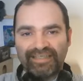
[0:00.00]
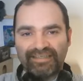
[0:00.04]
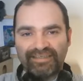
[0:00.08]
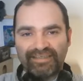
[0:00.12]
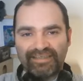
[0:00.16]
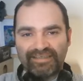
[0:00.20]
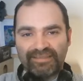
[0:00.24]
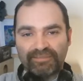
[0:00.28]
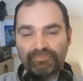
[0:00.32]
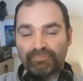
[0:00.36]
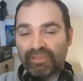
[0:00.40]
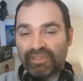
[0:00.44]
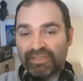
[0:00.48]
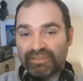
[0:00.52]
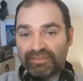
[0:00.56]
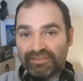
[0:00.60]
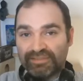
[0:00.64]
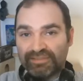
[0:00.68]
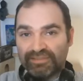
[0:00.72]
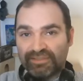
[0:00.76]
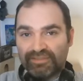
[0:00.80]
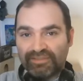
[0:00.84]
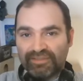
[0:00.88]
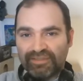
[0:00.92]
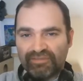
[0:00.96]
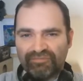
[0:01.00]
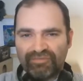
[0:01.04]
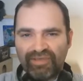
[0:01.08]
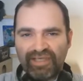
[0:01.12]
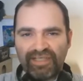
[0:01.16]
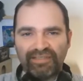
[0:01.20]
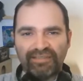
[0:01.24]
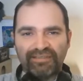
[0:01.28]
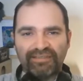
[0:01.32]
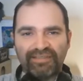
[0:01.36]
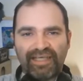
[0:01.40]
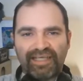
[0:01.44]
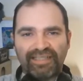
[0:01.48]
this because it's
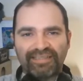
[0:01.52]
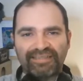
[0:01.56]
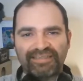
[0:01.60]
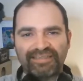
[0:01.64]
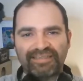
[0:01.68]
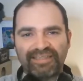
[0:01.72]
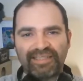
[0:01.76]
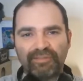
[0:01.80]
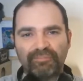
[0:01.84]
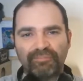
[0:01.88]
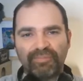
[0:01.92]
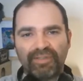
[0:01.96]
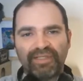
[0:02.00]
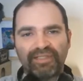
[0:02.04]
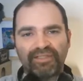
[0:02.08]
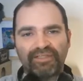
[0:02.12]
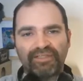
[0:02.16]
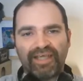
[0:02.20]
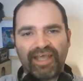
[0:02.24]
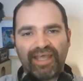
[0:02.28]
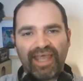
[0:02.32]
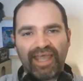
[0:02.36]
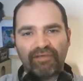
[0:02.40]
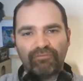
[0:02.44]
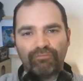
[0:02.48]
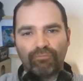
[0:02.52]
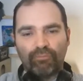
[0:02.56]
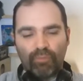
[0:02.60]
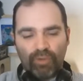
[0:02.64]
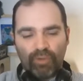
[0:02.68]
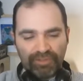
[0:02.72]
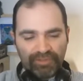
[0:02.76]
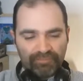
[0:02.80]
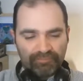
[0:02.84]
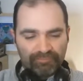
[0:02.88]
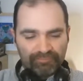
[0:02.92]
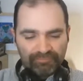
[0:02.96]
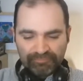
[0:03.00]
undefended and slip into
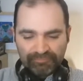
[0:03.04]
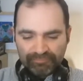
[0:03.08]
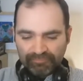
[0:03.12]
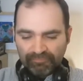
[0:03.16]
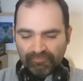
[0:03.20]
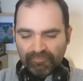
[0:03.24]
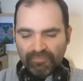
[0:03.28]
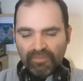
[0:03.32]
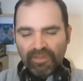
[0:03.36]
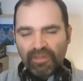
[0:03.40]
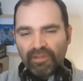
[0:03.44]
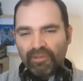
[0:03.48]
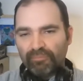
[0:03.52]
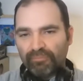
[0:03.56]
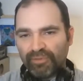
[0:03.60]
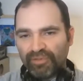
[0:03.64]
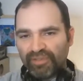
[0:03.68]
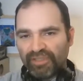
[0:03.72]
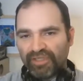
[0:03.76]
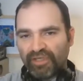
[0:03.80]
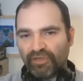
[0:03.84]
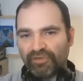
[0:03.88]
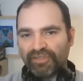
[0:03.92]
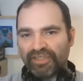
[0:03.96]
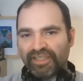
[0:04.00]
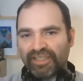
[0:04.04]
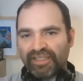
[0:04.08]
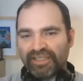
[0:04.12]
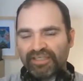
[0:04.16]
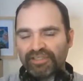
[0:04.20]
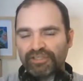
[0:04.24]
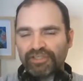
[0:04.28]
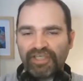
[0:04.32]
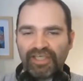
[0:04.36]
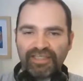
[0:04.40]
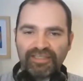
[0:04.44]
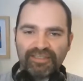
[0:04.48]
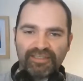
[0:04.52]
f1. But the
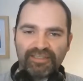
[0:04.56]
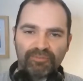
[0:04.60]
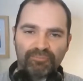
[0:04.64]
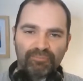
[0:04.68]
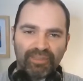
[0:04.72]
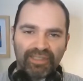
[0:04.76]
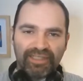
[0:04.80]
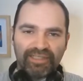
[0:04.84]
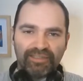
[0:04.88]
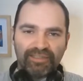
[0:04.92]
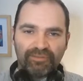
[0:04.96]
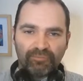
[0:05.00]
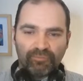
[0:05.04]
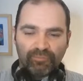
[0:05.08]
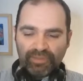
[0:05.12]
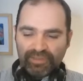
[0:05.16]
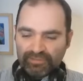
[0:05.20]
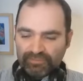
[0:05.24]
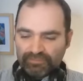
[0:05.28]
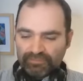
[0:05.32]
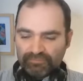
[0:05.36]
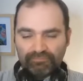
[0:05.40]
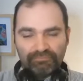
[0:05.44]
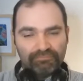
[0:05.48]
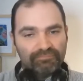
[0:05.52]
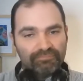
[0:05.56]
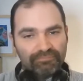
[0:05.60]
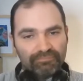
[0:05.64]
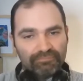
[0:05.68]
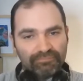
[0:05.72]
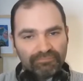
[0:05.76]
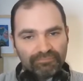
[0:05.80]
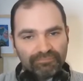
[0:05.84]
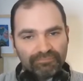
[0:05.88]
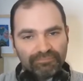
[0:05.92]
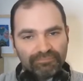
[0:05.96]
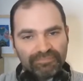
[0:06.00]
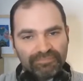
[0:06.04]
uninitiated player will
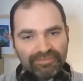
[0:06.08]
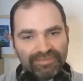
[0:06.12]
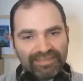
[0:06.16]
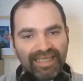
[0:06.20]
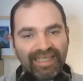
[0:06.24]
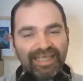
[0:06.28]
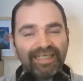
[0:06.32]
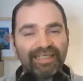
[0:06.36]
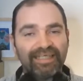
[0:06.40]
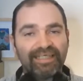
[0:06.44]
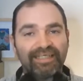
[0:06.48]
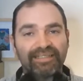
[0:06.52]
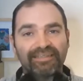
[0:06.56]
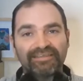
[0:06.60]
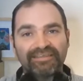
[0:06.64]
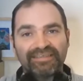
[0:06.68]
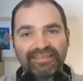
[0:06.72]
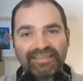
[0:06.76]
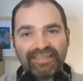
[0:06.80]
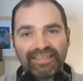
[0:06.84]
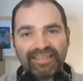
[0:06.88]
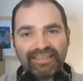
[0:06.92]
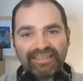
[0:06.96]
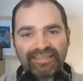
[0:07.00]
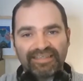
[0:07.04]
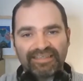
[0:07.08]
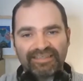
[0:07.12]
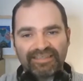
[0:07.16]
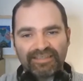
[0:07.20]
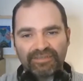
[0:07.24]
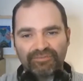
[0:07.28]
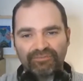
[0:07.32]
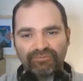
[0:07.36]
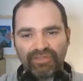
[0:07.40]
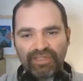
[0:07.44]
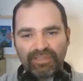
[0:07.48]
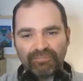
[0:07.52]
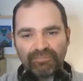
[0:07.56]
take, seeing this as
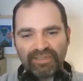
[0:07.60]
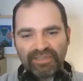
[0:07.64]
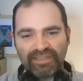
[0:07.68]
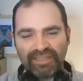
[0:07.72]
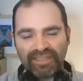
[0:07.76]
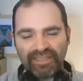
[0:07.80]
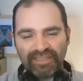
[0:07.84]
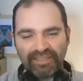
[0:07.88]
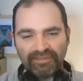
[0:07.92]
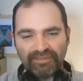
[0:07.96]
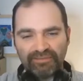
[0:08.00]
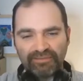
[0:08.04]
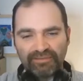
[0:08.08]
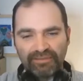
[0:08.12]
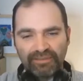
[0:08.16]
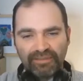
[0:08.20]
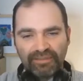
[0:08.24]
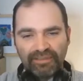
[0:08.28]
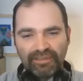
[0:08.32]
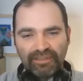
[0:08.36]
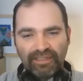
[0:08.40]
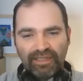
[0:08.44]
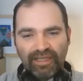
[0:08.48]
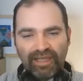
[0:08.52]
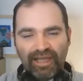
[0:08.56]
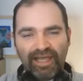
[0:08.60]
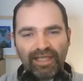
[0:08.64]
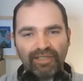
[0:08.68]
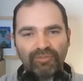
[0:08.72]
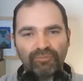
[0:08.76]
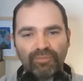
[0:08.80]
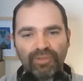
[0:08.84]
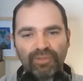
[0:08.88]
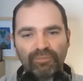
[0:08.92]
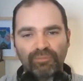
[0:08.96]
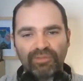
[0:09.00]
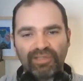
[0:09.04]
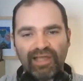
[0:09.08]
free material, and
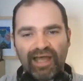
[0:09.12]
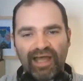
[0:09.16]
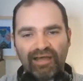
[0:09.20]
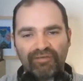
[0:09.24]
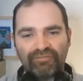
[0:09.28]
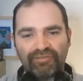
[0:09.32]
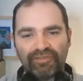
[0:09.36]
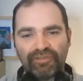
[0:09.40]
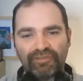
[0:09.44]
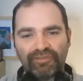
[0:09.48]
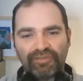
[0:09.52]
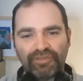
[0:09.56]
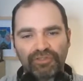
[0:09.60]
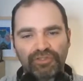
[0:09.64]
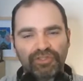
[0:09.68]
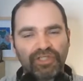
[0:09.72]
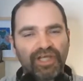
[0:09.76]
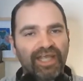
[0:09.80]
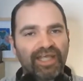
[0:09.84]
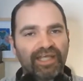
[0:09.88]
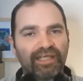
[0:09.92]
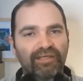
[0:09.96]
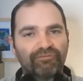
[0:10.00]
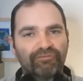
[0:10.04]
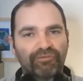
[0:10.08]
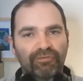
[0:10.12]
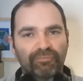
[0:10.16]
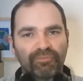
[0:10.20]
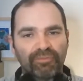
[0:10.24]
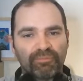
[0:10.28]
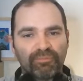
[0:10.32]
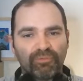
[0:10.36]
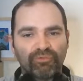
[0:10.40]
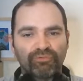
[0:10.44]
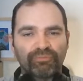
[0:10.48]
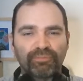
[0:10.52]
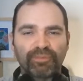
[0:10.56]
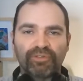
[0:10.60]
we will have another check from the
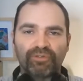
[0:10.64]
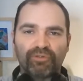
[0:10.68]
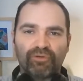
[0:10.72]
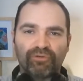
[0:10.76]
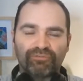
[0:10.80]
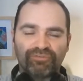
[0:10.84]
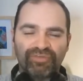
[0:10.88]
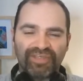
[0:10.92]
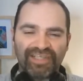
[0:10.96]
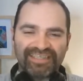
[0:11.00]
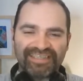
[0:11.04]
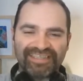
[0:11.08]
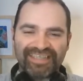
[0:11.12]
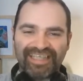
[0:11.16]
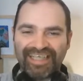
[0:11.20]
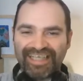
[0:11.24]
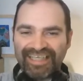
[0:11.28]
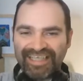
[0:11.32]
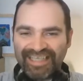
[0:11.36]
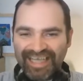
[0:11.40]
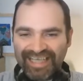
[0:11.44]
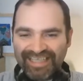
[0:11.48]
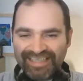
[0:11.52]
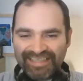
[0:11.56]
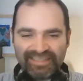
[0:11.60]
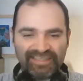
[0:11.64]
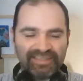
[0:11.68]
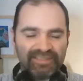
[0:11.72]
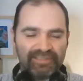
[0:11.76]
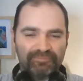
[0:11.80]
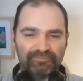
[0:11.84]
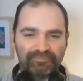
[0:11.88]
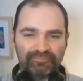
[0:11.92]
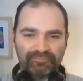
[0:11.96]
movement of this knight.